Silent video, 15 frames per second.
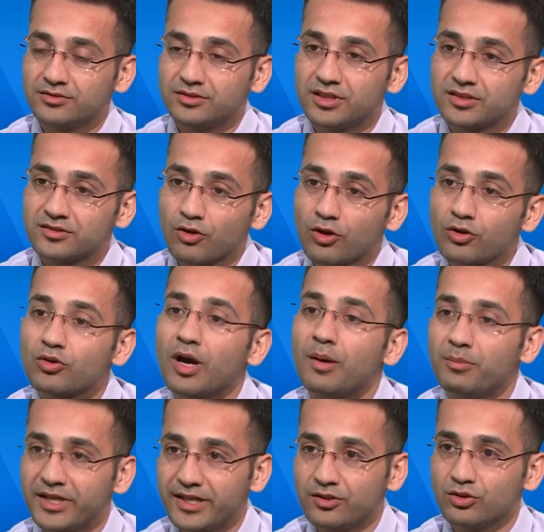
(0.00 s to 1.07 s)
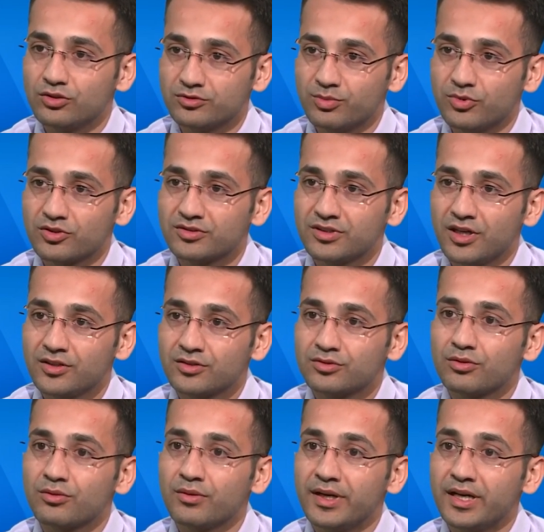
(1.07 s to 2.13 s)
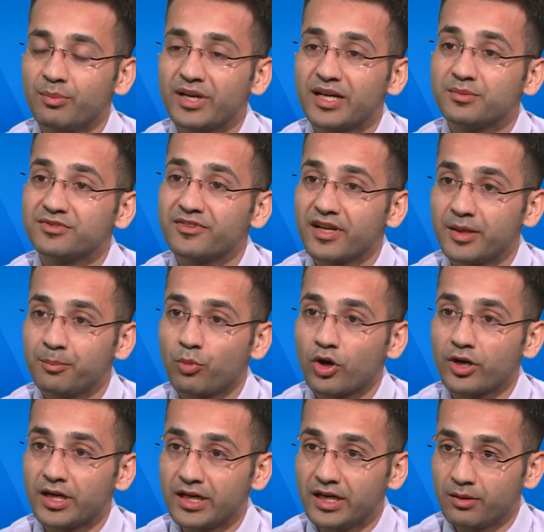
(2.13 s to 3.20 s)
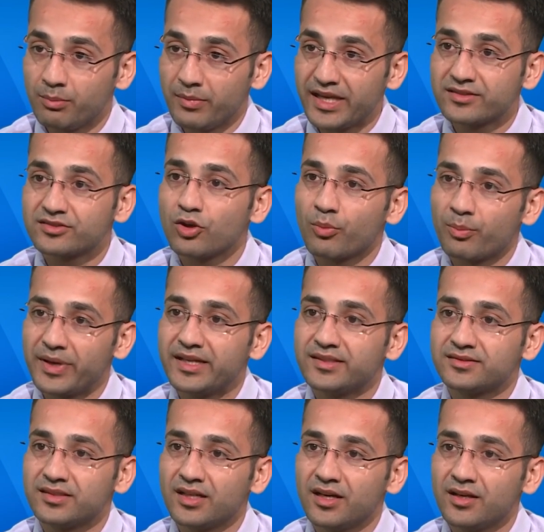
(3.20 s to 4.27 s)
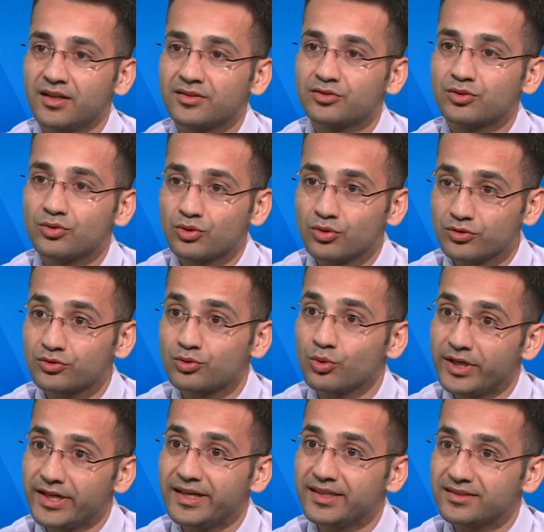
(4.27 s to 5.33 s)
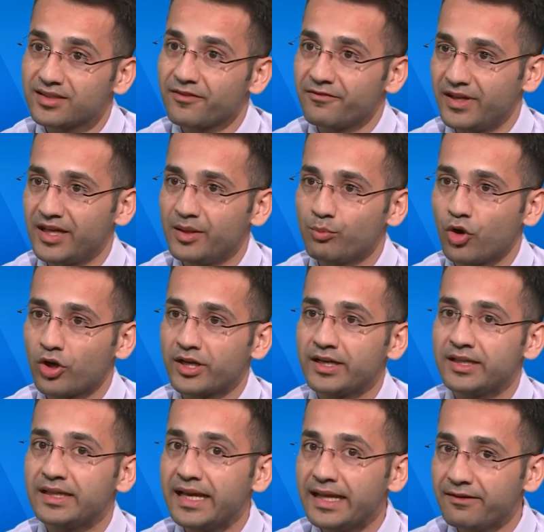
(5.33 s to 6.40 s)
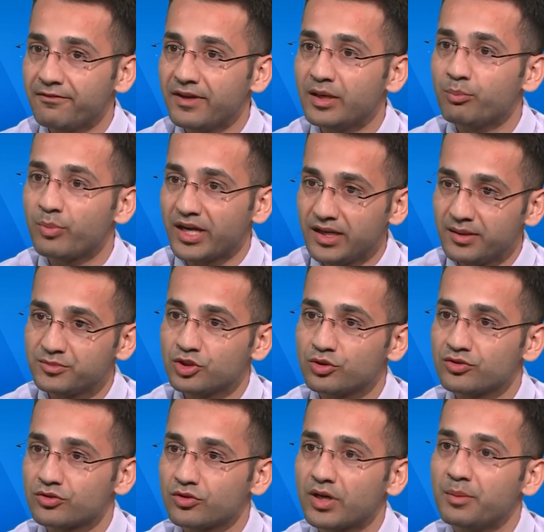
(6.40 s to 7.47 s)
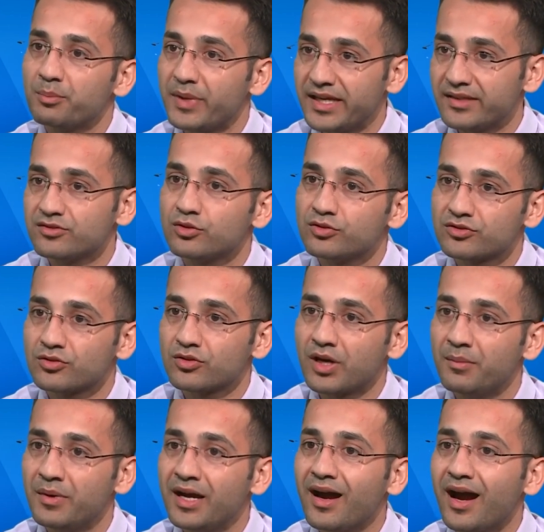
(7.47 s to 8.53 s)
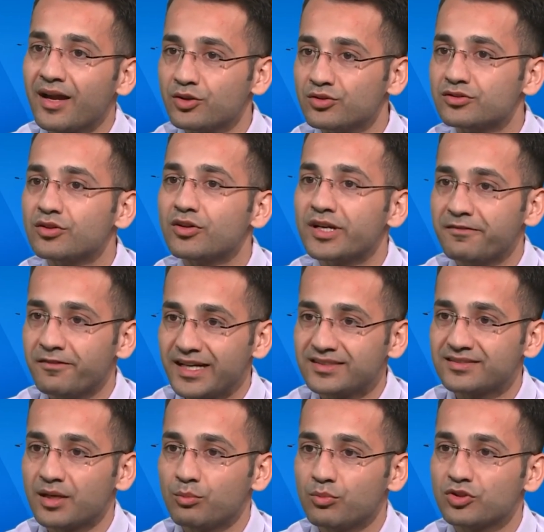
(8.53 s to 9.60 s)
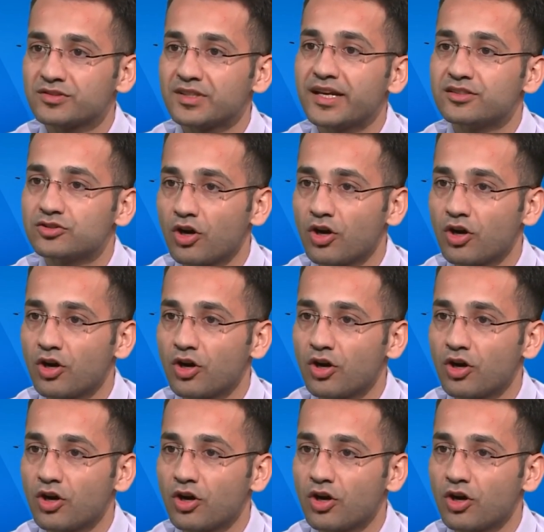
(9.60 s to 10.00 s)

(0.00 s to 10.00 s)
just not to complete those books. So it becomes very important. It makes your base. So those two readings are very important. Then when prelims used to come, mains used to come, I used to revise some books like